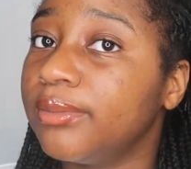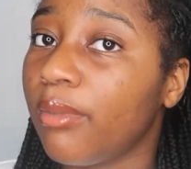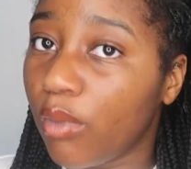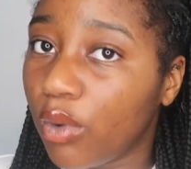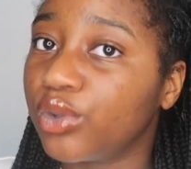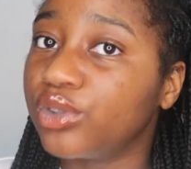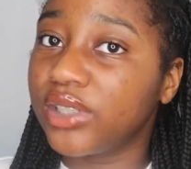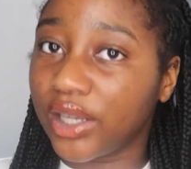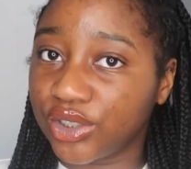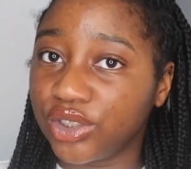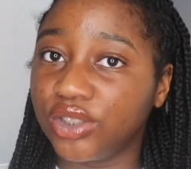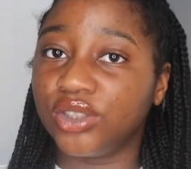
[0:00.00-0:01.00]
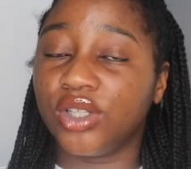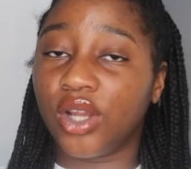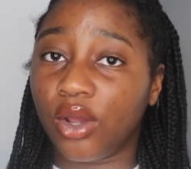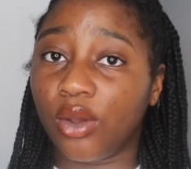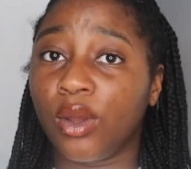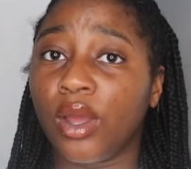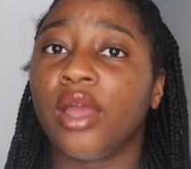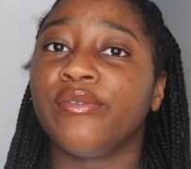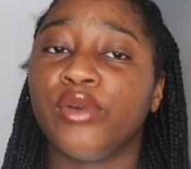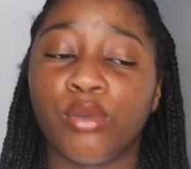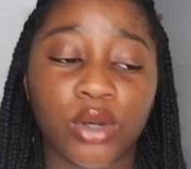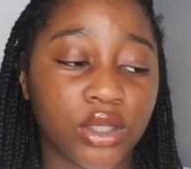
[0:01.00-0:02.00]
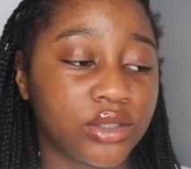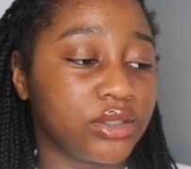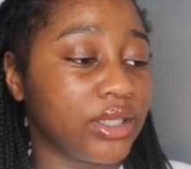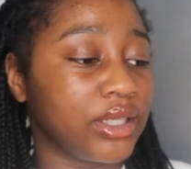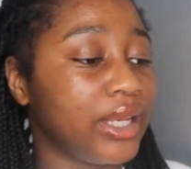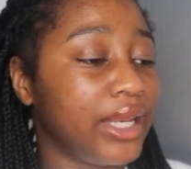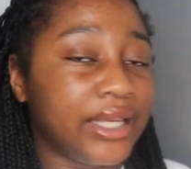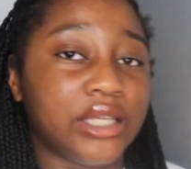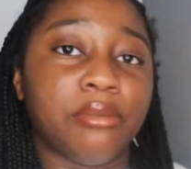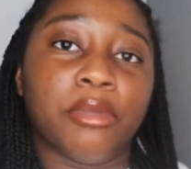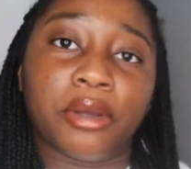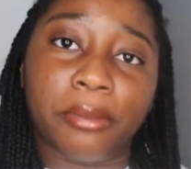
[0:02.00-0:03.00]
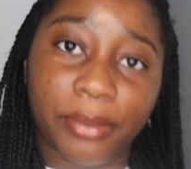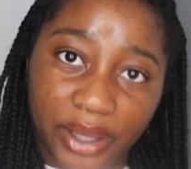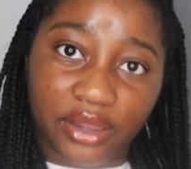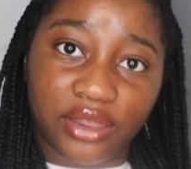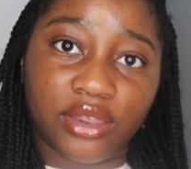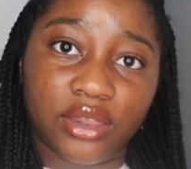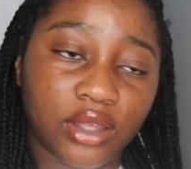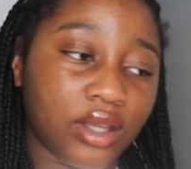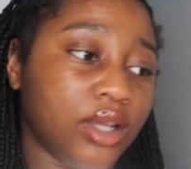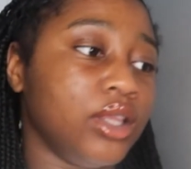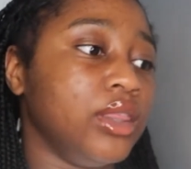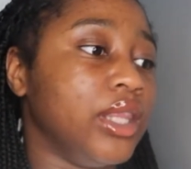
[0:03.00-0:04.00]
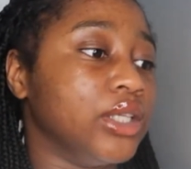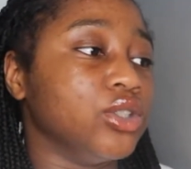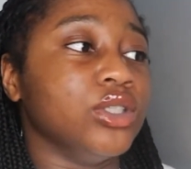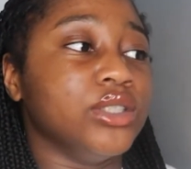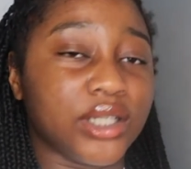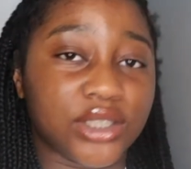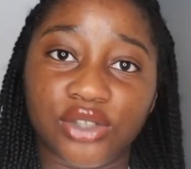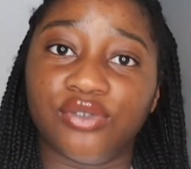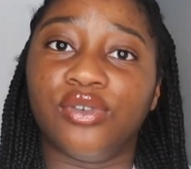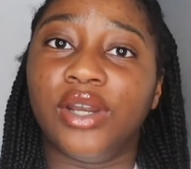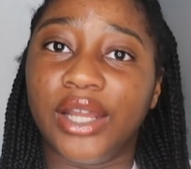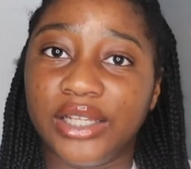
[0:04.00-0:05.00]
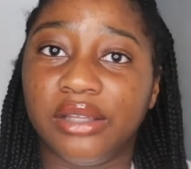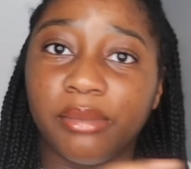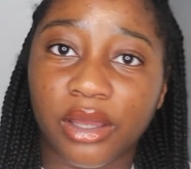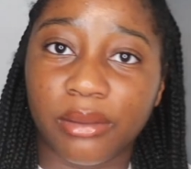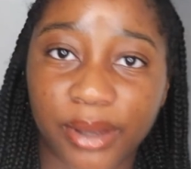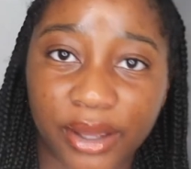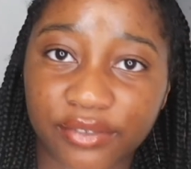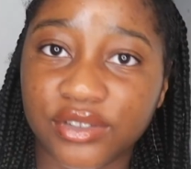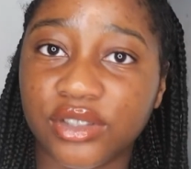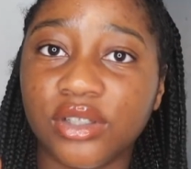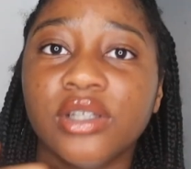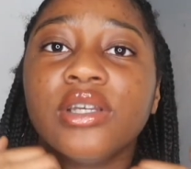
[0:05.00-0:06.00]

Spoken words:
small sections, you know. If you want to study Lady Macbeth, there's a section for Lady Macbeth. Do you